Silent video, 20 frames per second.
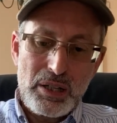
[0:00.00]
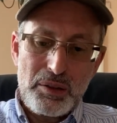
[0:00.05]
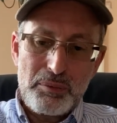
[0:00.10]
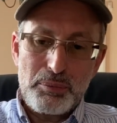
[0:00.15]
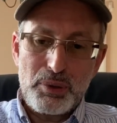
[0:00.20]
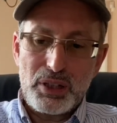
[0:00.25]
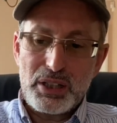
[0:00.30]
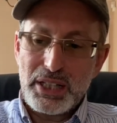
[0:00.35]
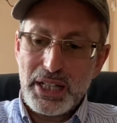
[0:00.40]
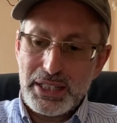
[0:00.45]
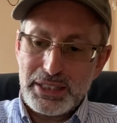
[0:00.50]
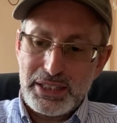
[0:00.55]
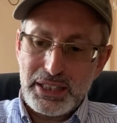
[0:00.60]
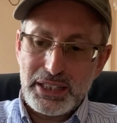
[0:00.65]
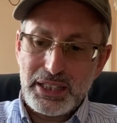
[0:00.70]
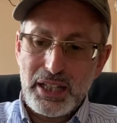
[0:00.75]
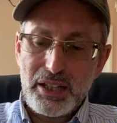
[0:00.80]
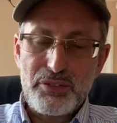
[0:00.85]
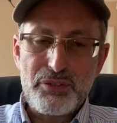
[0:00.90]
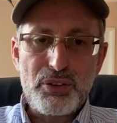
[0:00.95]
But like the
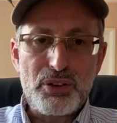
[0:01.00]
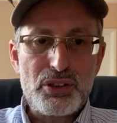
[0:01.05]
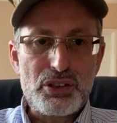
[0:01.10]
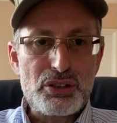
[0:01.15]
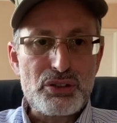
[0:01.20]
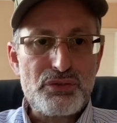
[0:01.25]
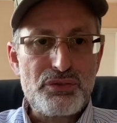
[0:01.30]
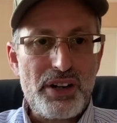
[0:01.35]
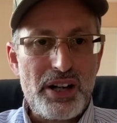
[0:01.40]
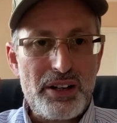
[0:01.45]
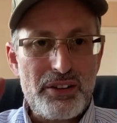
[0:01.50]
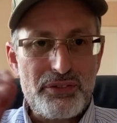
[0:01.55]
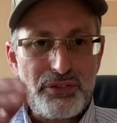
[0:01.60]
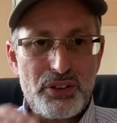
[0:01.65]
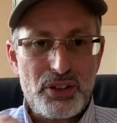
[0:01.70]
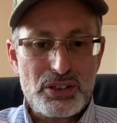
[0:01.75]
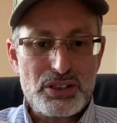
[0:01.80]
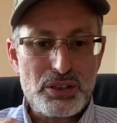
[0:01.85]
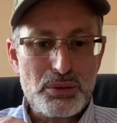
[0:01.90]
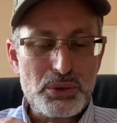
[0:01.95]
Kayfun, it's very
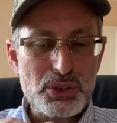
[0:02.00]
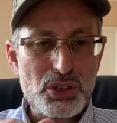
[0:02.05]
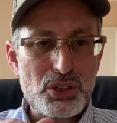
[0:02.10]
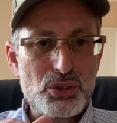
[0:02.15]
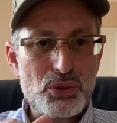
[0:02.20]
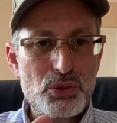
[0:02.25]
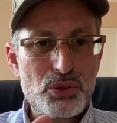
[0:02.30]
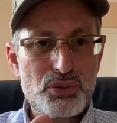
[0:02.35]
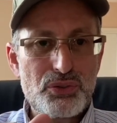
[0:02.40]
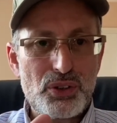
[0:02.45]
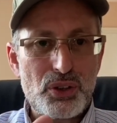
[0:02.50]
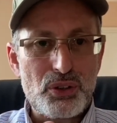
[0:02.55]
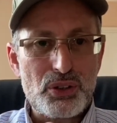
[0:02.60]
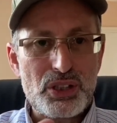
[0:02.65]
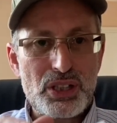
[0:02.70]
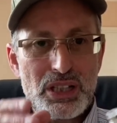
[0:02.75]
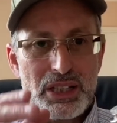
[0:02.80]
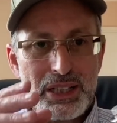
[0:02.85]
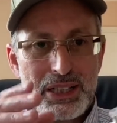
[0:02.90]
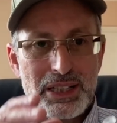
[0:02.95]
fussy with the juice flow.
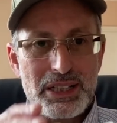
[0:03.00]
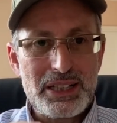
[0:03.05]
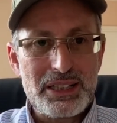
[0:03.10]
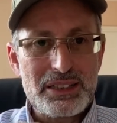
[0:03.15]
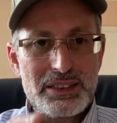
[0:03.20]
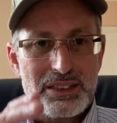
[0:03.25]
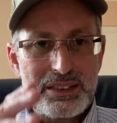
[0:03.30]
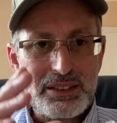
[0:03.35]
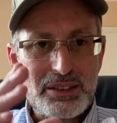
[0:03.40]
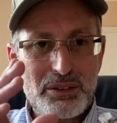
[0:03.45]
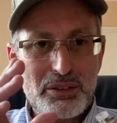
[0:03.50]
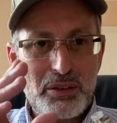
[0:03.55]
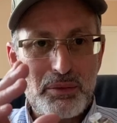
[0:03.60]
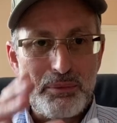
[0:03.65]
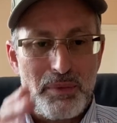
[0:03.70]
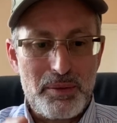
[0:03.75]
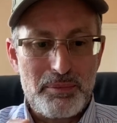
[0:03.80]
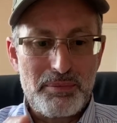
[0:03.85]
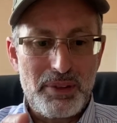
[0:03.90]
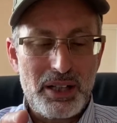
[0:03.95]
You need to
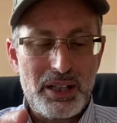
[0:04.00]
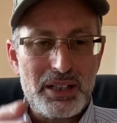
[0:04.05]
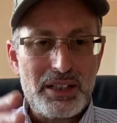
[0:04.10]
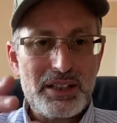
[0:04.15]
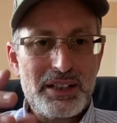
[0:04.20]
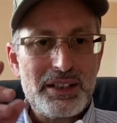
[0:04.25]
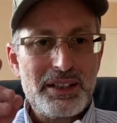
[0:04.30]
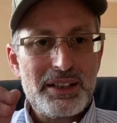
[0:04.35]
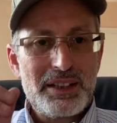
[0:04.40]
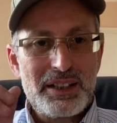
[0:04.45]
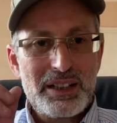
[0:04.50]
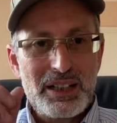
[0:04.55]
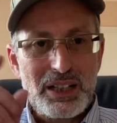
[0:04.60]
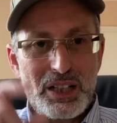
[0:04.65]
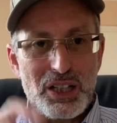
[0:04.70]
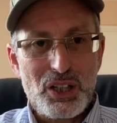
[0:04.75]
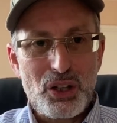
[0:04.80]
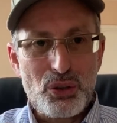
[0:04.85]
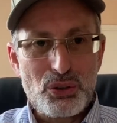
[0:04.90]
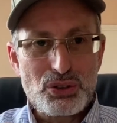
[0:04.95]
remember,
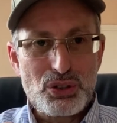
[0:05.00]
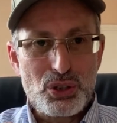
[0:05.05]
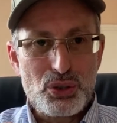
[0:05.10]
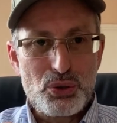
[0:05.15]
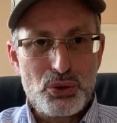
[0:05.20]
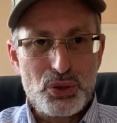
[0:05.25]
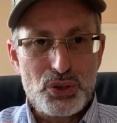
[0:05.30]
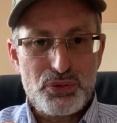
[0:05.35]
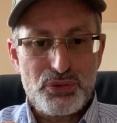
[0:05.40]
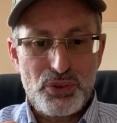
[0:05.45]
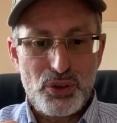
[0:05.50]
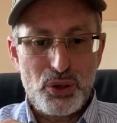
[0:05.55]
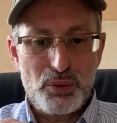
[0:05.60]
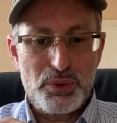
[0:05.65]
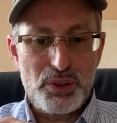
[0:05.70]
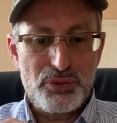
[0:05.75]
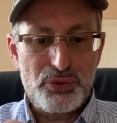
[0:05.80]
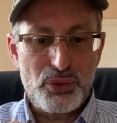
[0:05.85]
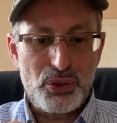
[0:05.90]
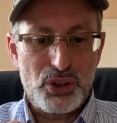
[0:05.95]
close the juice flow
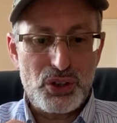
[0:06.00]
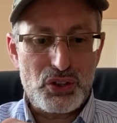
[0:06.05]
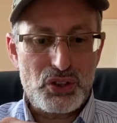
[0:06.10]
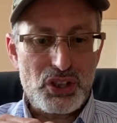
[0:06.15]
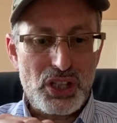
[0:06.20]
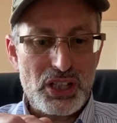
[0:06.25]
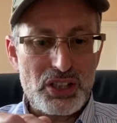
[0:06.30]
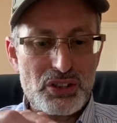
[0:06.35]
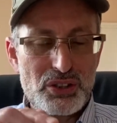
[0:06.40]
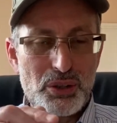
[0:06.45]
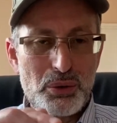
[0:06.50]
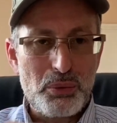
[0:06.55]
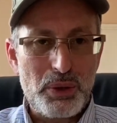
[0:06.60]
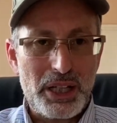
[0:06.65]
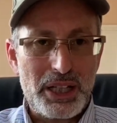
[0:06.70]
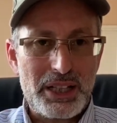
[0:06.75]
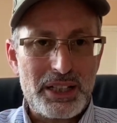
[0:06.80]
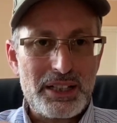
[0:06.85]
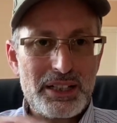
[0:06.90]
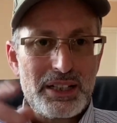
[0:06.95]
before you change the
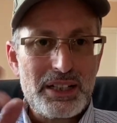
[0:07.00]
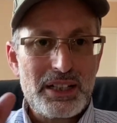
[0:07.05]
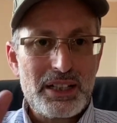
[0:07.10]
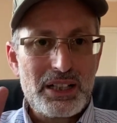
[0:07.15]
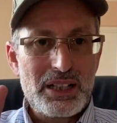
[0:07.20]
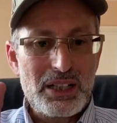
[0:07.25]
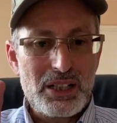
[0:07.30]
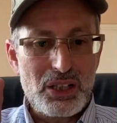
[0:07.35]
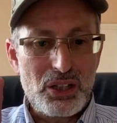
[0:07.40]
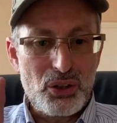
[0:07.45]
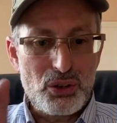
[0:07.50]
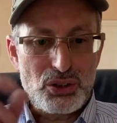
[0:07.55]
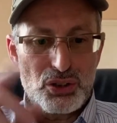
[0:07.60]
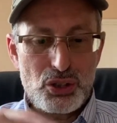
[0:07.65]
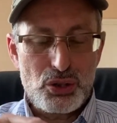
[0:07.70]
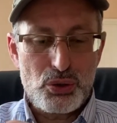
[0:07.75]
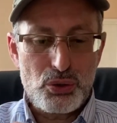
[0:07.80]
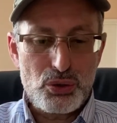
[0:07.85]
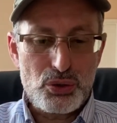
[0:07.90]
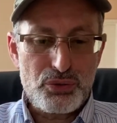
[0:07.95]
wick, close the
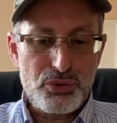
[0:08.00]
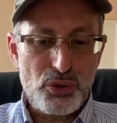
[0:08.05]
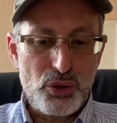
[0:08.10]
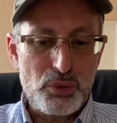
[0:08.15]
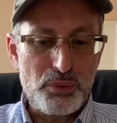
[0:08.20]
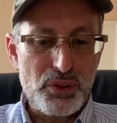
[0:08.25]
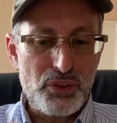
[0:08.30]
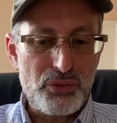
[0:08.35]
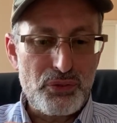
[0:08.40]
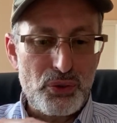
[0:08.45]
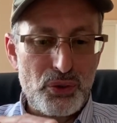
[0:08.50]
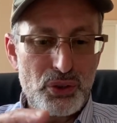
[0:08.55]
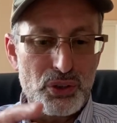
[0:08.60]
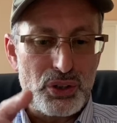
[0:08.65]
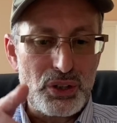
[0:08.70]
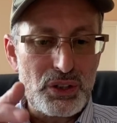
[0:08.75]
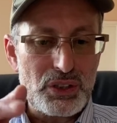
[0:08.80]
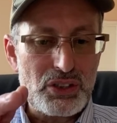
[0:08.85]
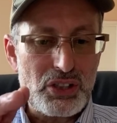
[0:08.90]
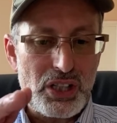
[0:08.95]
juice flow before
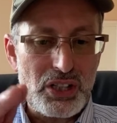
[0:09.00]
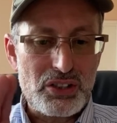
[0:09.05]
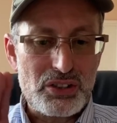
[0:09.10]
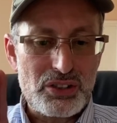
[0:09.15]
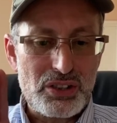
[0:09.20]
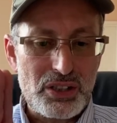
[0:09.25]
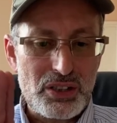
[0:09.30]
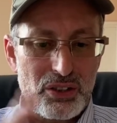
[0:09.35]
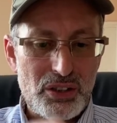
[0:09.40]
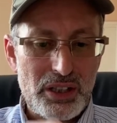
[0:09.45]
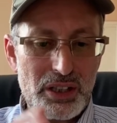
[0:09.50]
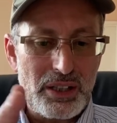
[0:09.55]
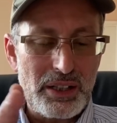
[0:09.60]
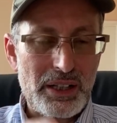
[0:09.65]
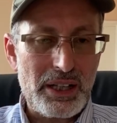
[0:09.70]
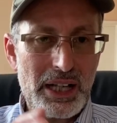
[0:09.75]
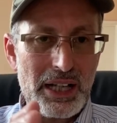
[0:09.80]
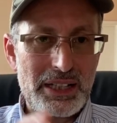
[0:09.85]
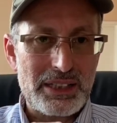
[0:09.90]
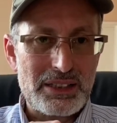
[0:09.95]
you change the
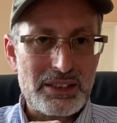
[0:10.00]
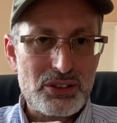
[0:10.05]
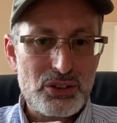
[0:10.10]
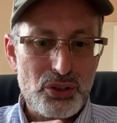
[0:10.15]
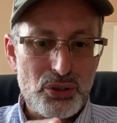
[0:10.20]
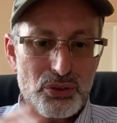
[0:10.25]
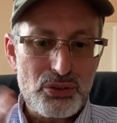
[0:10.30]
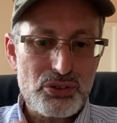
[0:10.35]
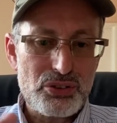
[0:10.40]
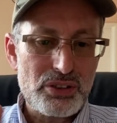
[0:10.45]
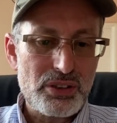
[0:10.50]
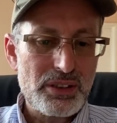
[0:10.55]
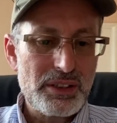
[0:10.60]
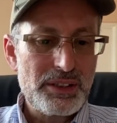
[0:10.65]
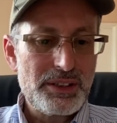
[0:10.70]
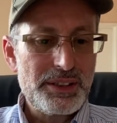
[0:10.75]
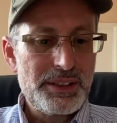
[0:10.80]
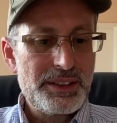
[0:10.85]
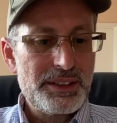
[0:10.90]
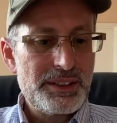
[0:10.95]
uh, add juice,
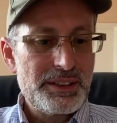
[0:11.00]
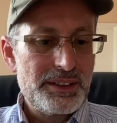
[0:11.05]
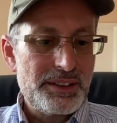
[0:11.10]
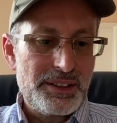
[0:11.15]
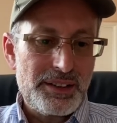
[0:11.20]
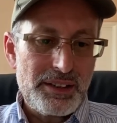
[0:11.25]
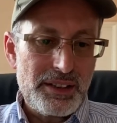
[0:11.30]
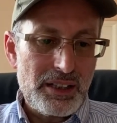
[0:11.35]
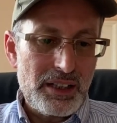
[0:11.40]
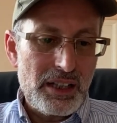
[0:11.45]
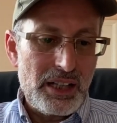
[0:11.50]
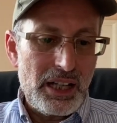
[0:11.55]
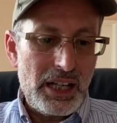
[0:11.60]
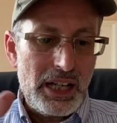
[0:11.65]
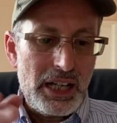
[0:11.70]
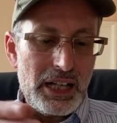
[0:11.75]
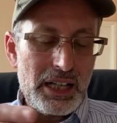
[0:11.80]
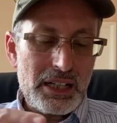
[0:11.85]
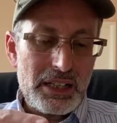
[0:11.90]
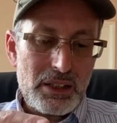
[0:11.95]

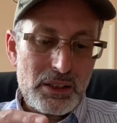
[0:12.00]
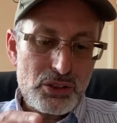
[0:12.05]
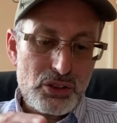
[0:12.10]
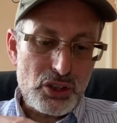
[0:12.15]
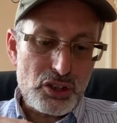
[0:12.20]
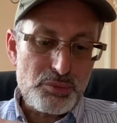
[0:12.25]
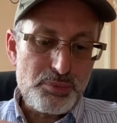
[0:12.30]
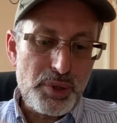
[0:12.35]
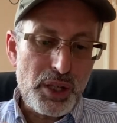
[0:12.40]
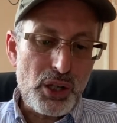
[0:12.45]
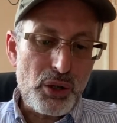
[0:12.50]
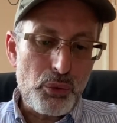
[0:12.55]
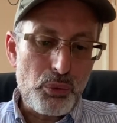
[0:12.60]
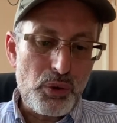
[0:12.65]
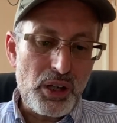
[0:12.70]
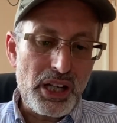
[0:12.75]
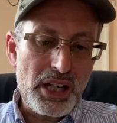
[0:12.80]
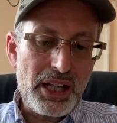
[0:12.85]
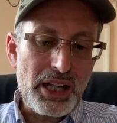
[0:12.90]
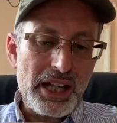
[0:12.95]
and just be
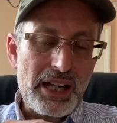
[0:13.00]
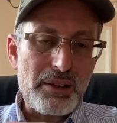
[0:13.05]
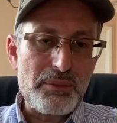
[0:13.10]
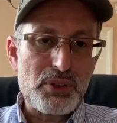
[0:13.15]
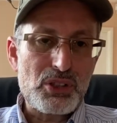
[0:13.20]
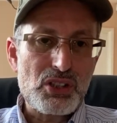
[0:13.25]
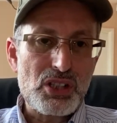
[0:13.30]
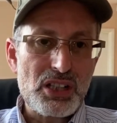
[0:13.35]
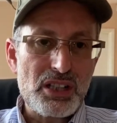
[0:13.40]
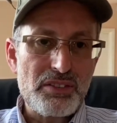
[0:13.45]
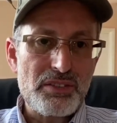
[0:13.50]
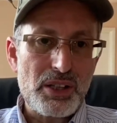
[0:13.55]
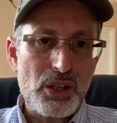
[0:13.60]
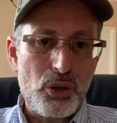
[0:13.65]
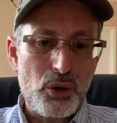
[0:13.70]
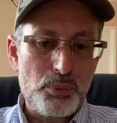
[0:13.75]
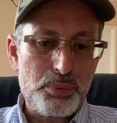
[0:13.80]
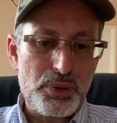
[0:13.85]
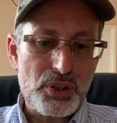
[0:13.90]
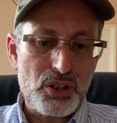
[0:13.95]
aware how much you leave it
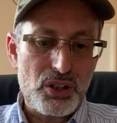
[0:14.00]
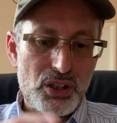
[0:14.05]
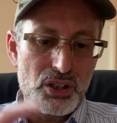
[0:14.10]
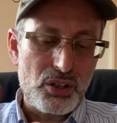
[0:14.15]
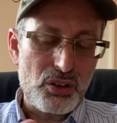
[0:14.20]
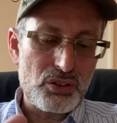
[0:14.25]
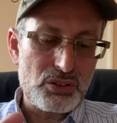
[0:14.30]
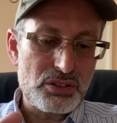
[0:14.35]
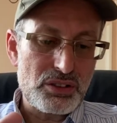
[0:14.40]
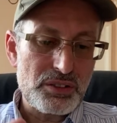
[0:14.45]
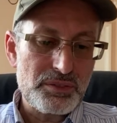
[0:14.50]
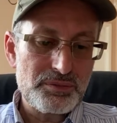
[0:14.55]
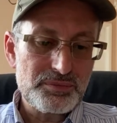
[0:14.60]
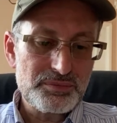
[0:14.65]
open or closed.